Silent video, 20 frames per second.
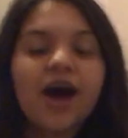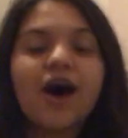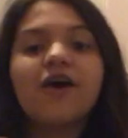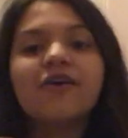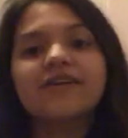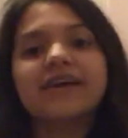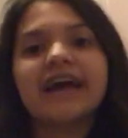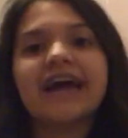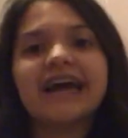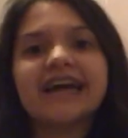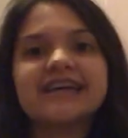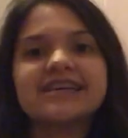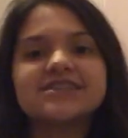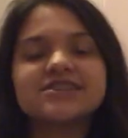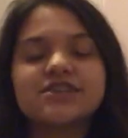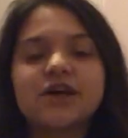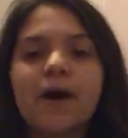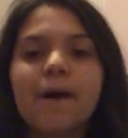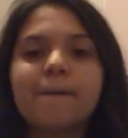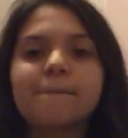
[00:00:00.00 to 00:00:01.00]
Okay,
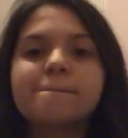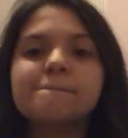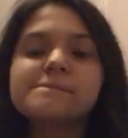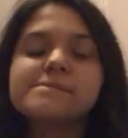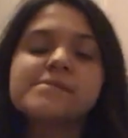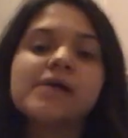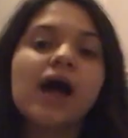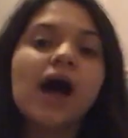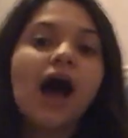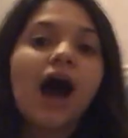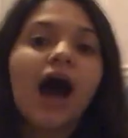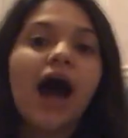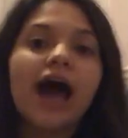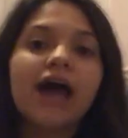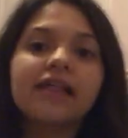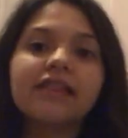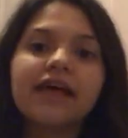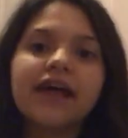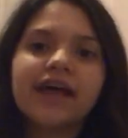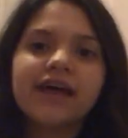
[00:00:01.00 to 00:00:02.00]
so
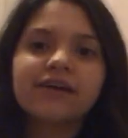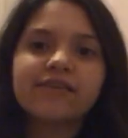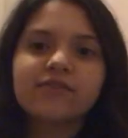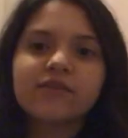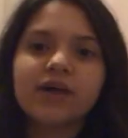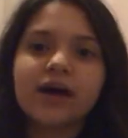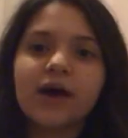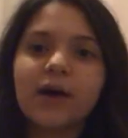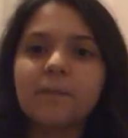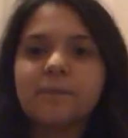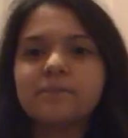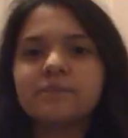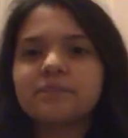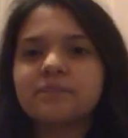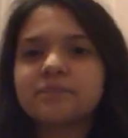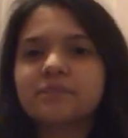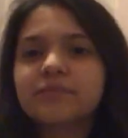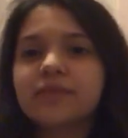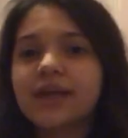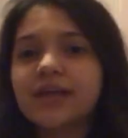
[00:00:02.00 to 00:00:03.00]
I like the
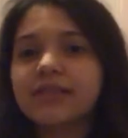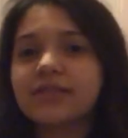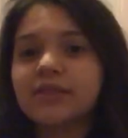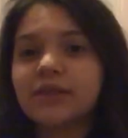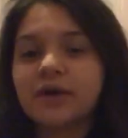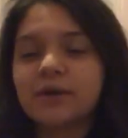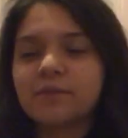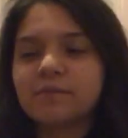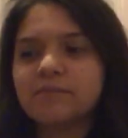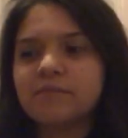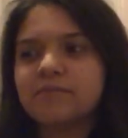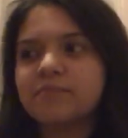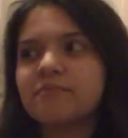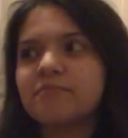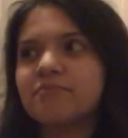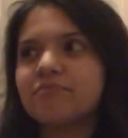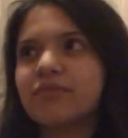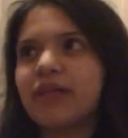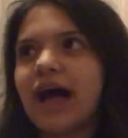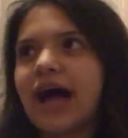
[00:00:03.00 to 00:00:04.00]
the
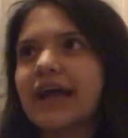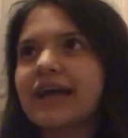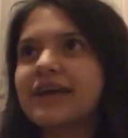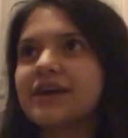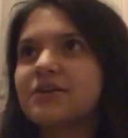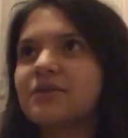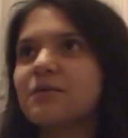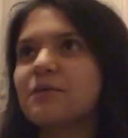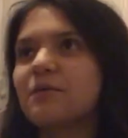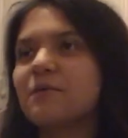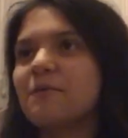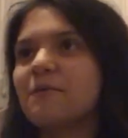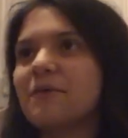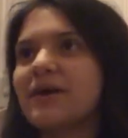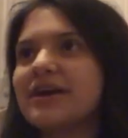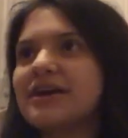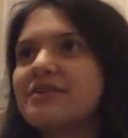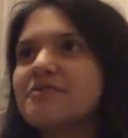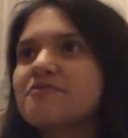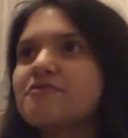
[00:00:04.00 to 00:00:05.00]
black and
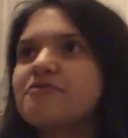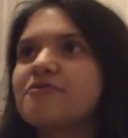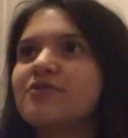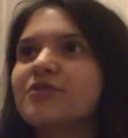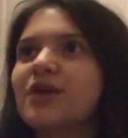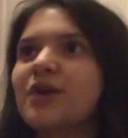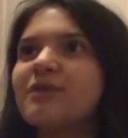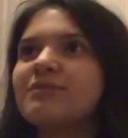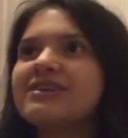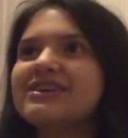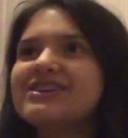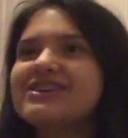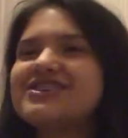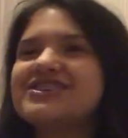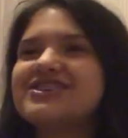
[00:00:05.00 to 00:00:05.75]
white flowy